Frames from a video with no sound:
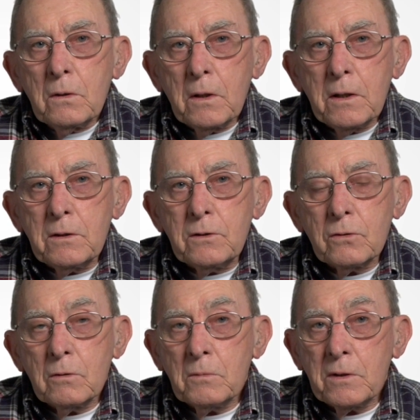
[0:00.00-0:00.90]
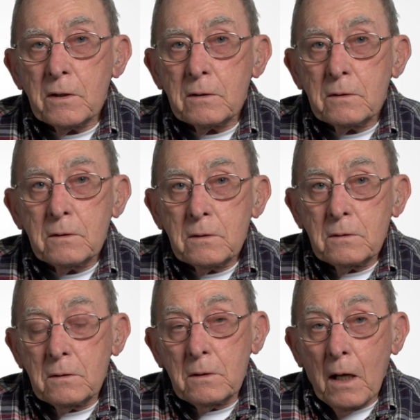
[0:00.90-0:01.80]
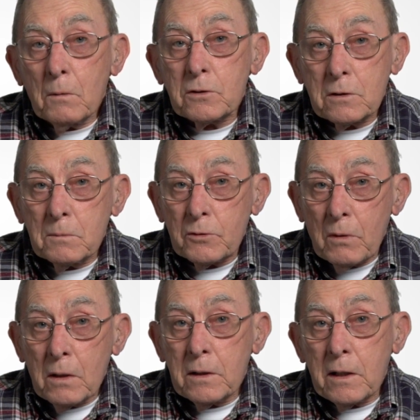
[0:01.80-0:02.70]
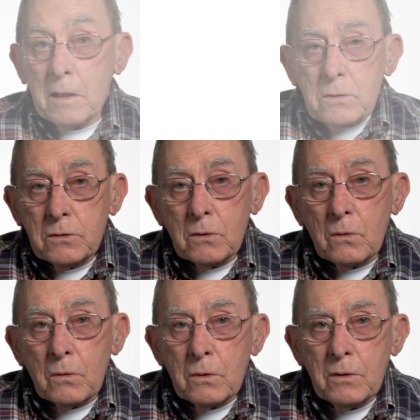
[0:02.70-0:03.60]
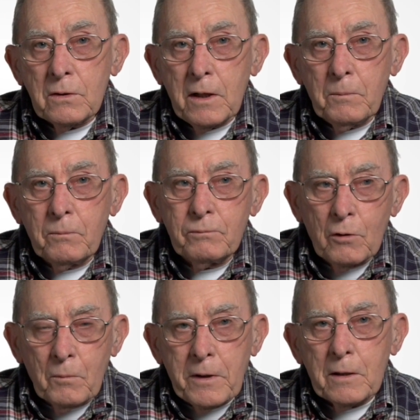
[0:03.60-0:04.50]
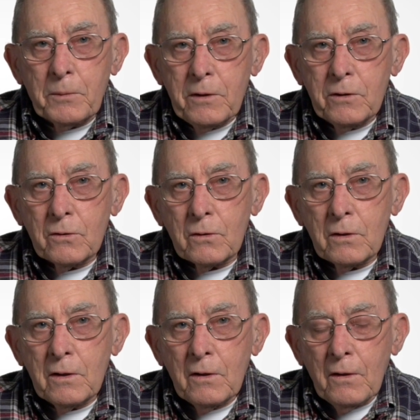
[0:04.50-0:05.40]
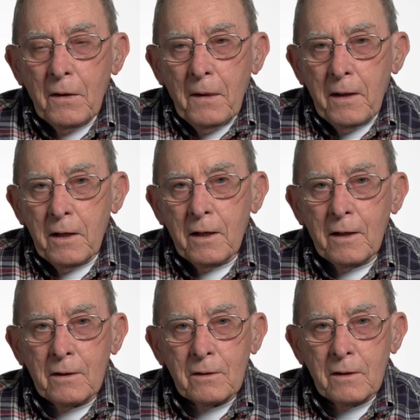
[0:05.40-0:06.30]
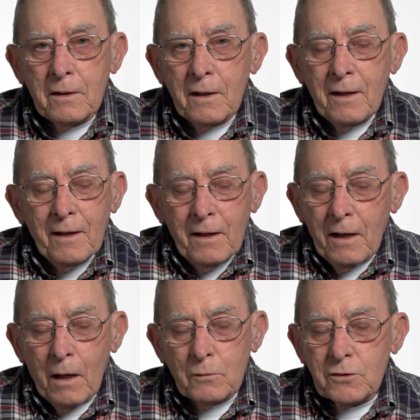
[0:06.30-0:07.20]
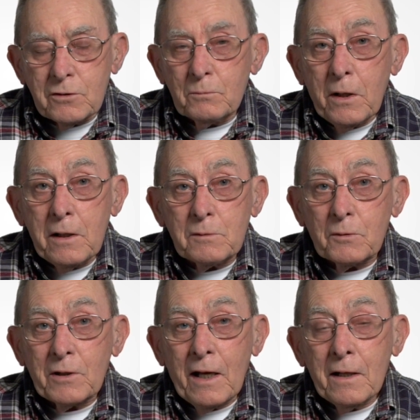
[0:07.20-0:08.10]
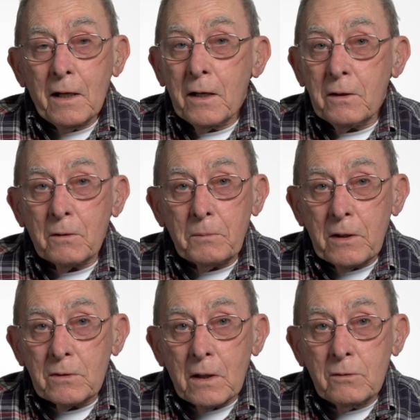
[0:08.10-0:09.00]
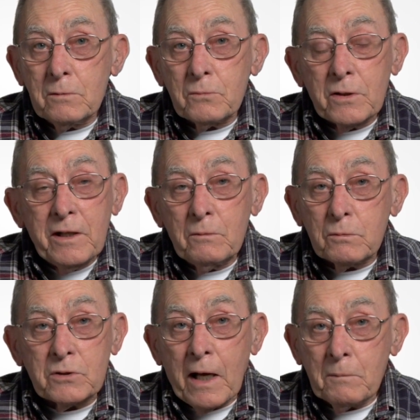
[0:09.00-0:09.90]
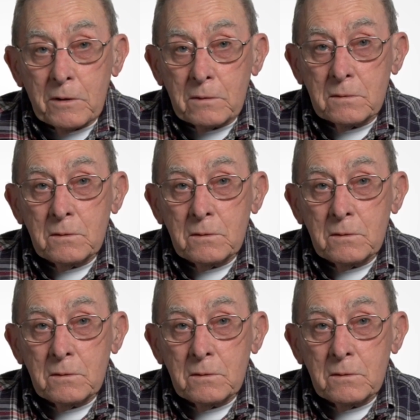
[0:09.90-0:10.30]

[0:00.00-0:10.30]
they determined that I was to come to Rockingham. So they brought me up here, and I was just amazed because I got here because I couldn't believe what was happening.